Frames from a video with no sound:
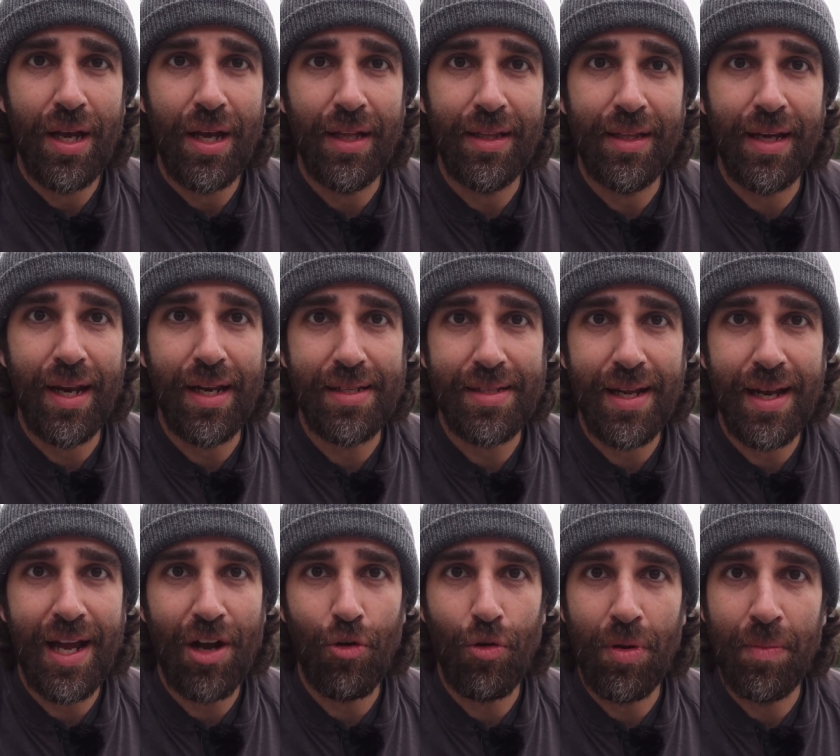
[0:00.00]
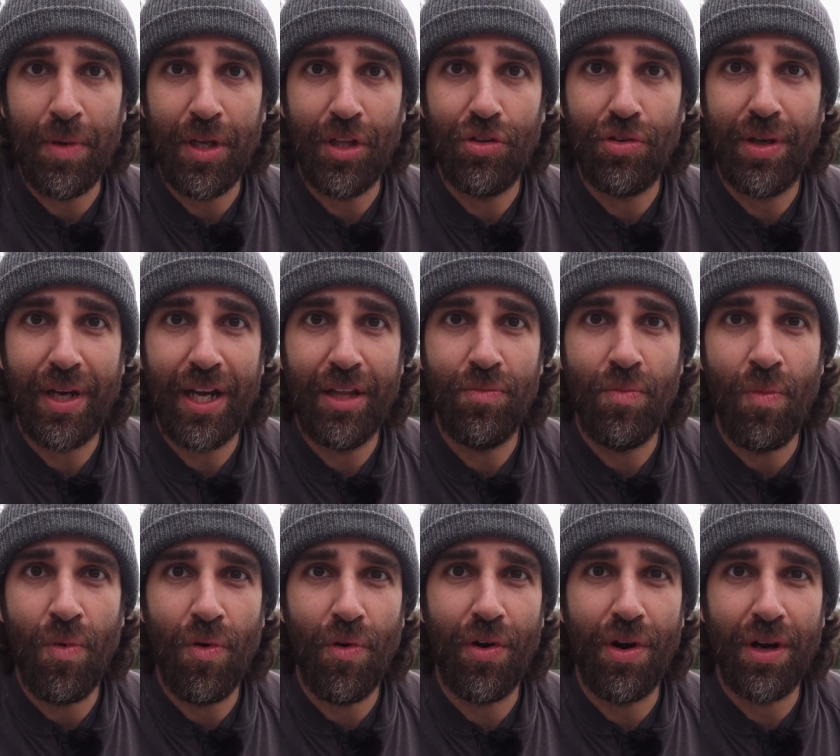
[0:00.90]
and that is allowing me to get
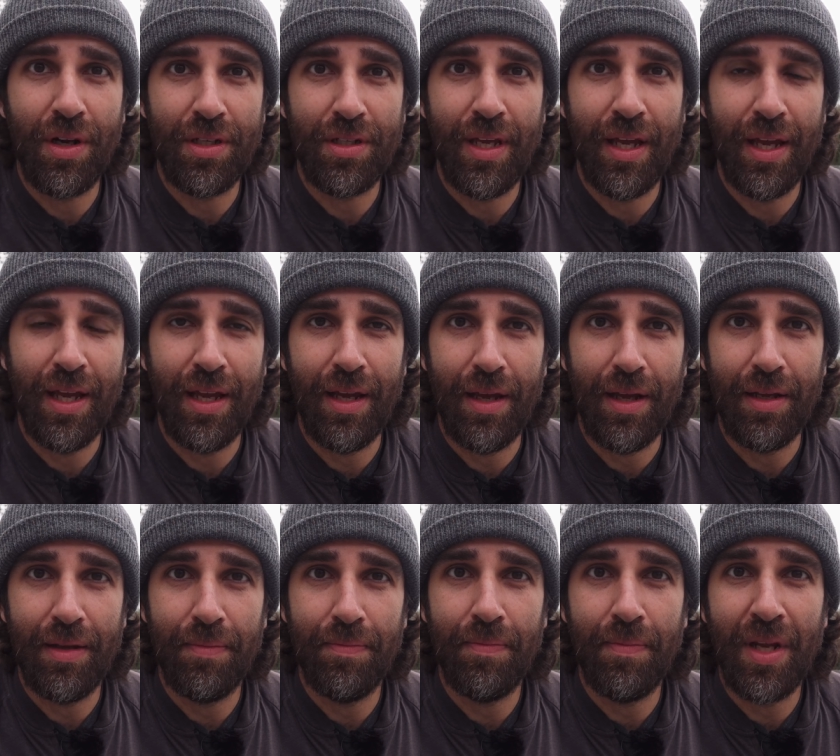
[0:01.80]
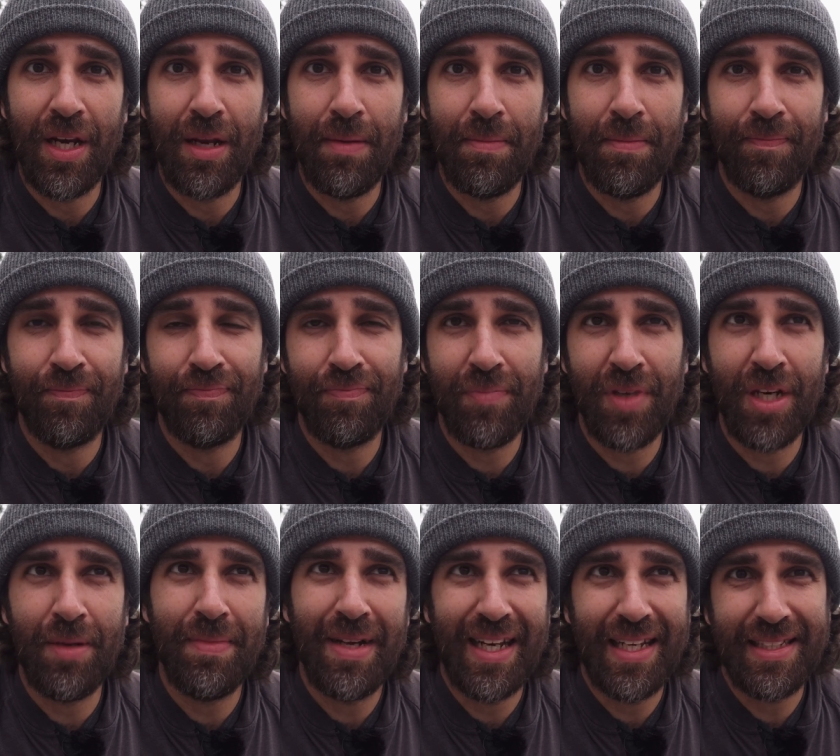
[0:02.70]
more uh,
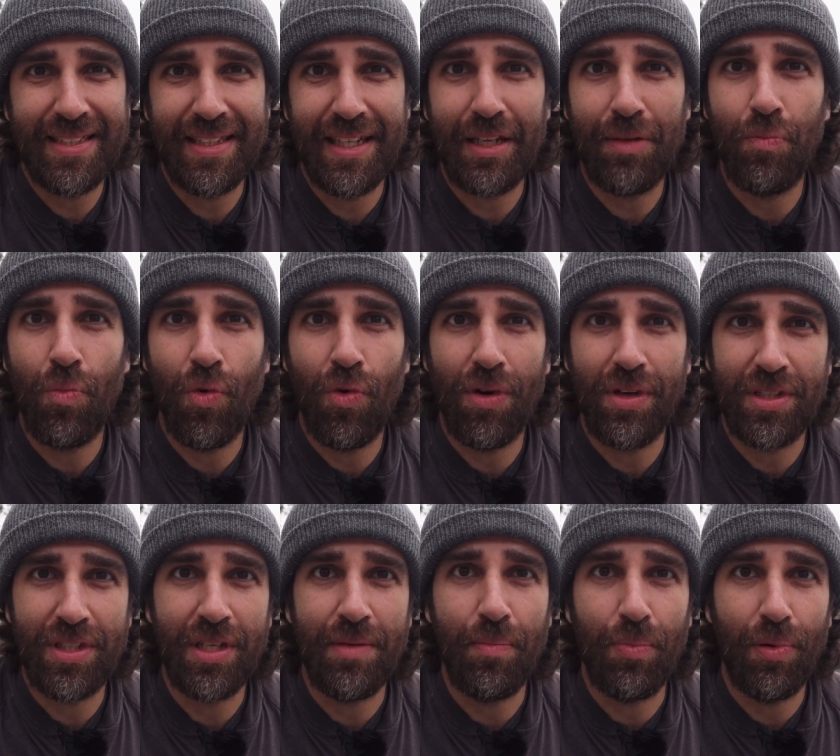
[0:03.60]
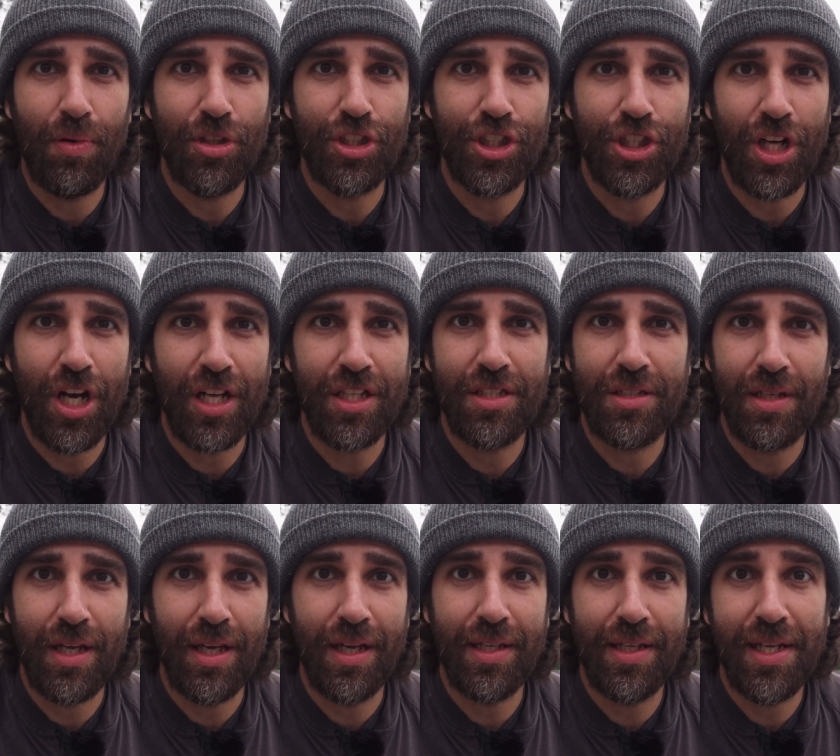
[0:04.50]
minimalistic, more simple
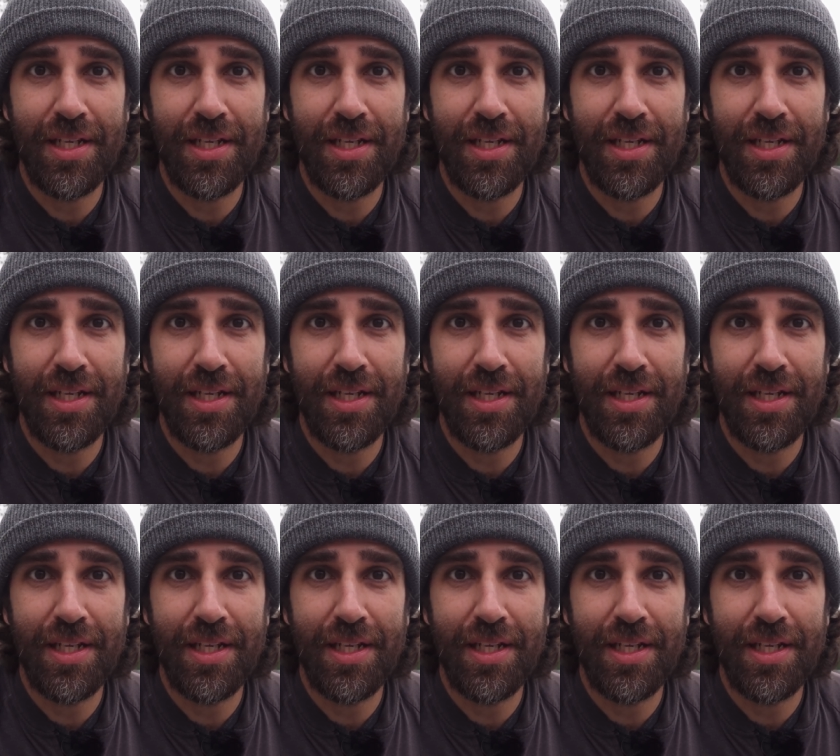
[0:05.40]
shots uh,